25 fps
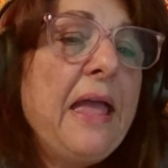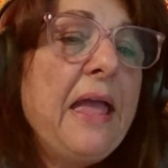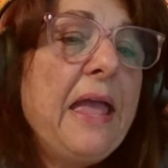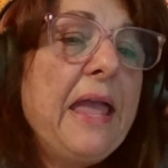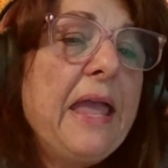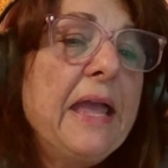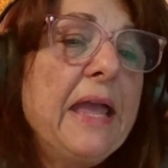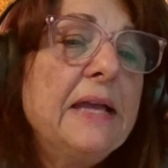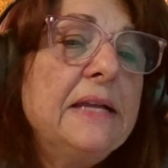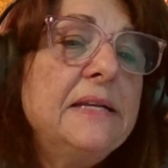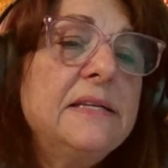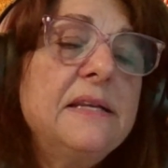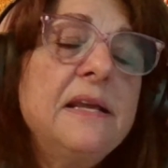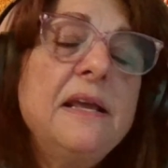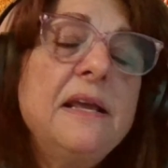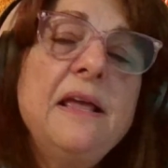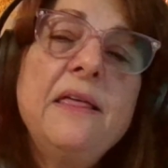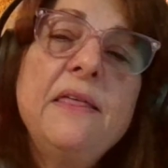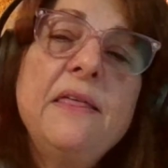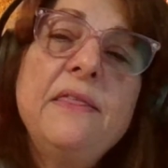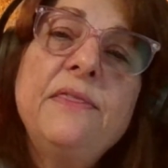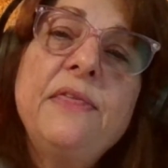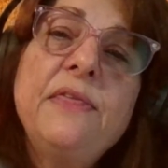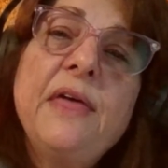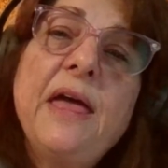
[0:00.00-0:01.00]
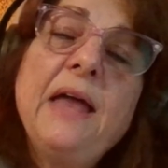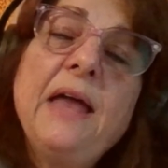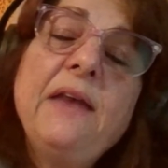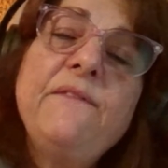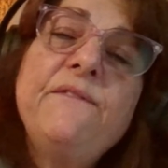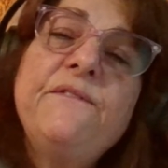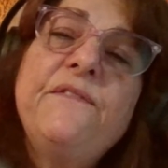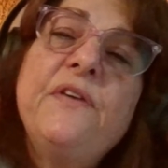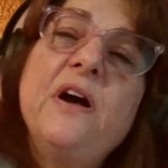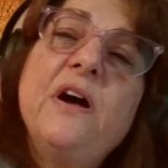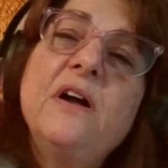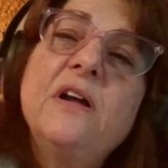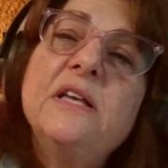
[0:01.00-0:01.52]
And that
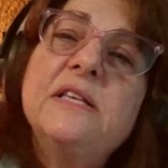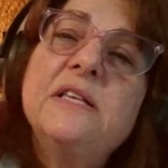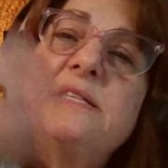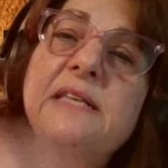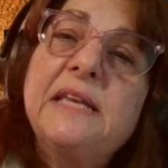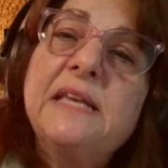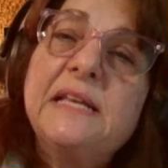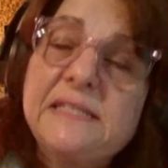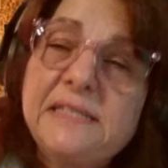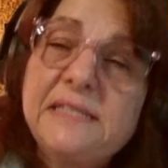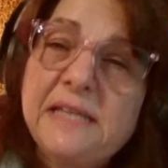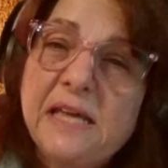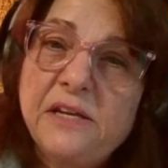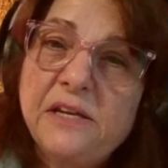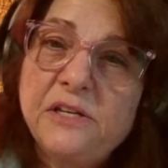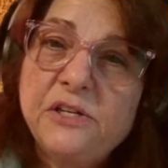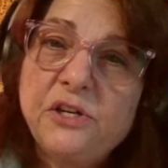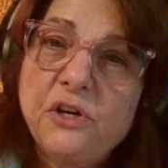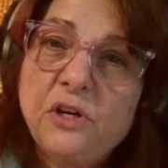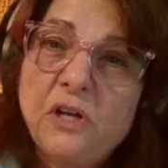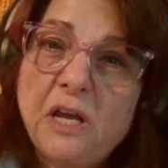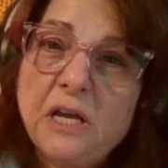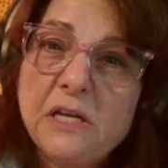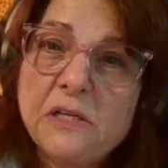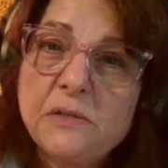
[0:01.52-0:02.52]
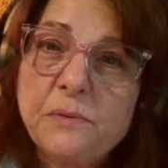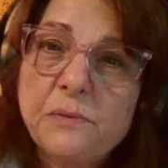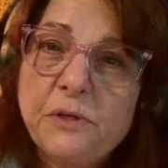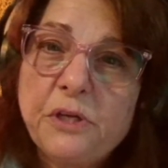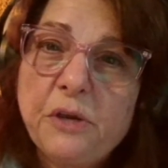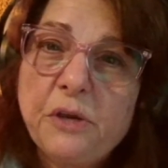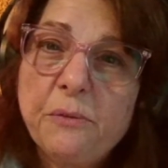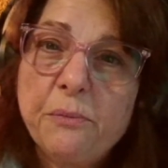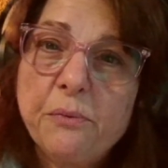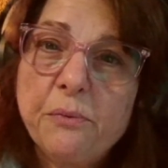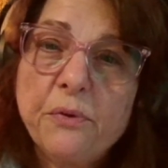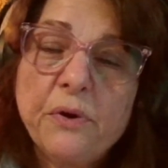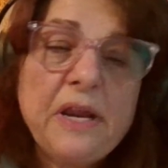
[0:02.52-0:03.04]
fungus gets down to your lungs when
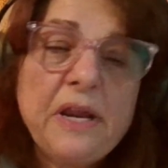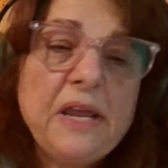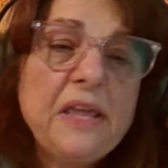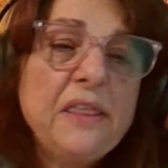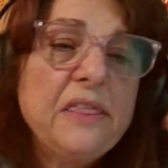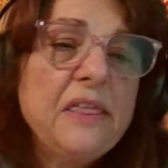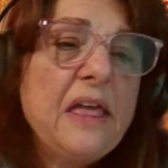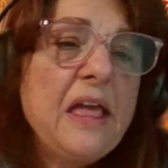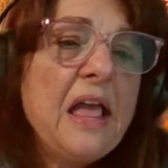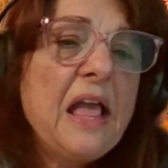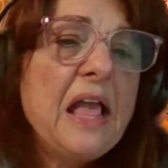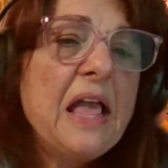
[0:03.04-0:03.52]
you breathe,